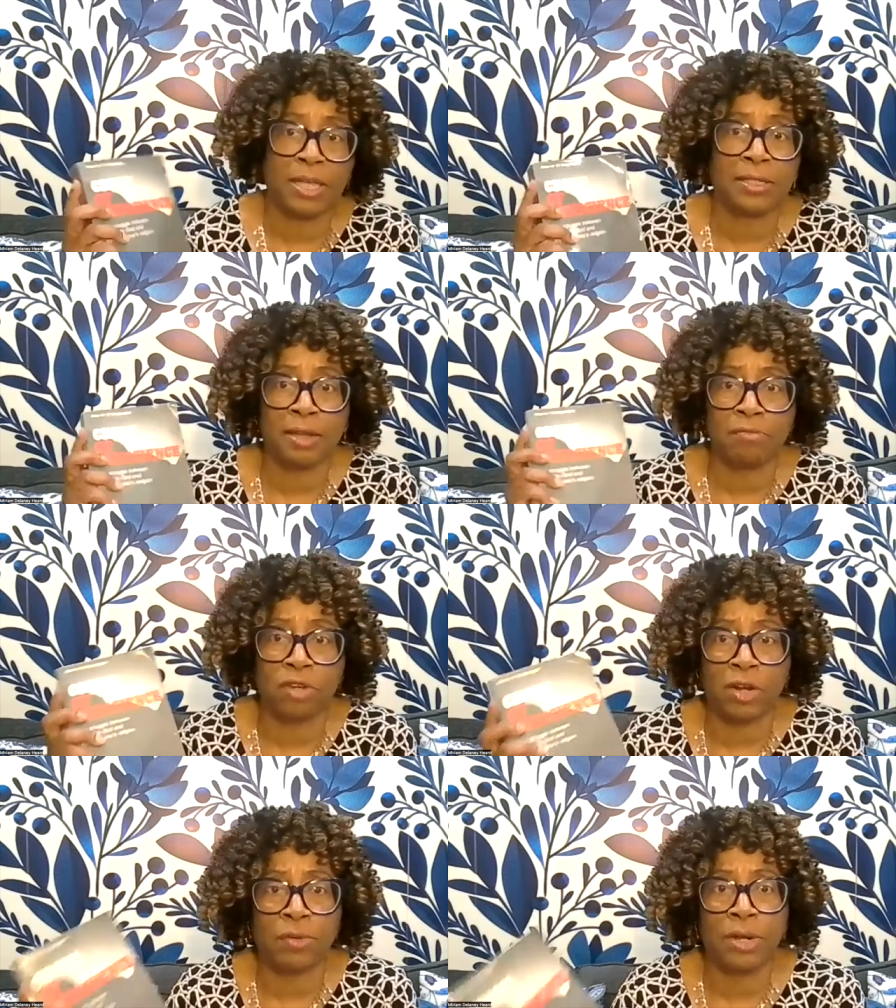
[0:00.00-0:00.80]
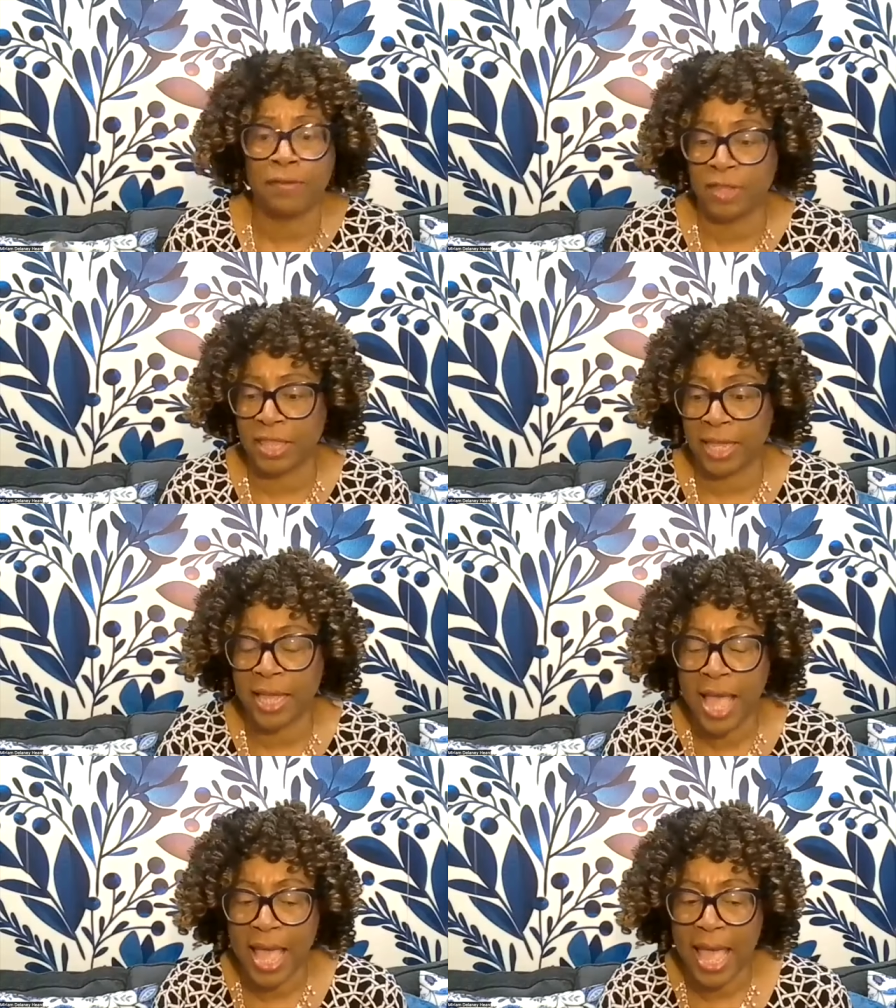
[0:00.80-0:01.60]
because I you know read
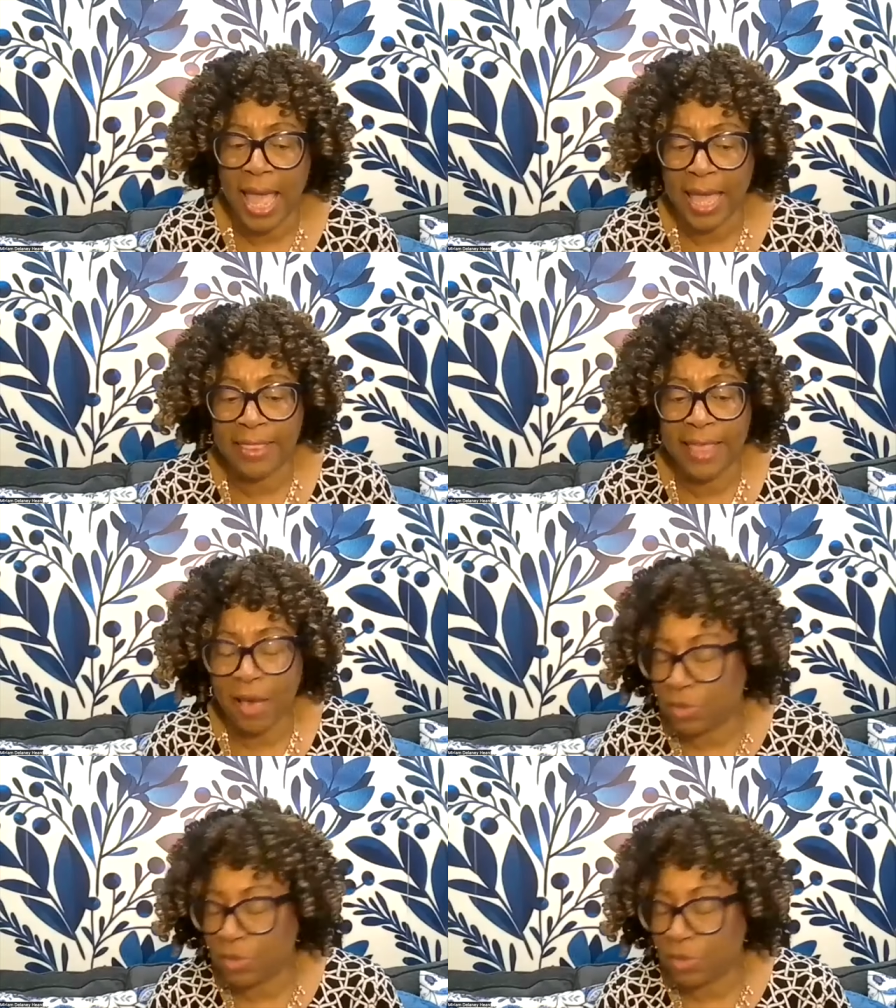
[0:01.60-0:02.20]
everything, and that